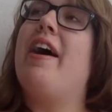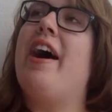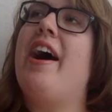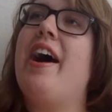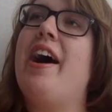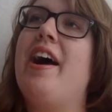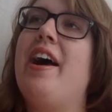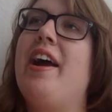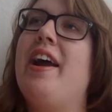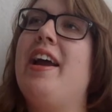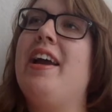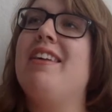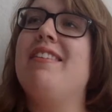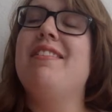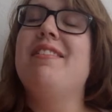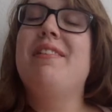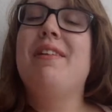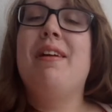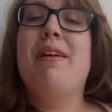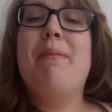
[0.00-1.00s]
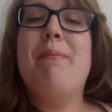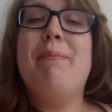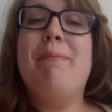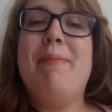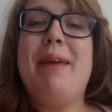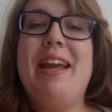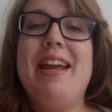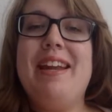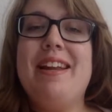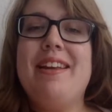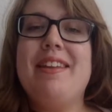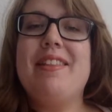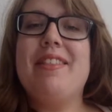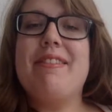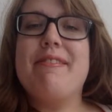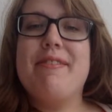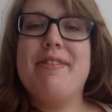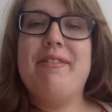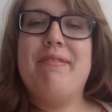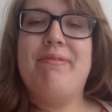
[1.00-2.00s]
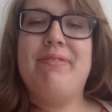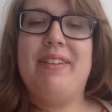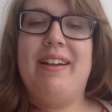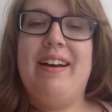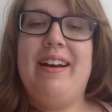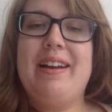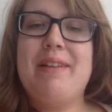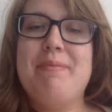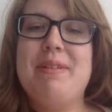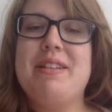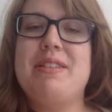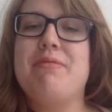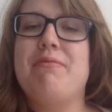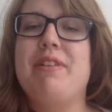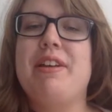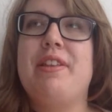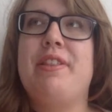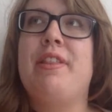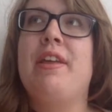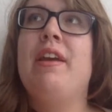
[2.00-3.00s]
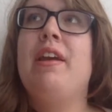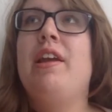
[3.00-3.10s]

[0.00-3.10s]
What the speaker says: I made it through Vlogmas with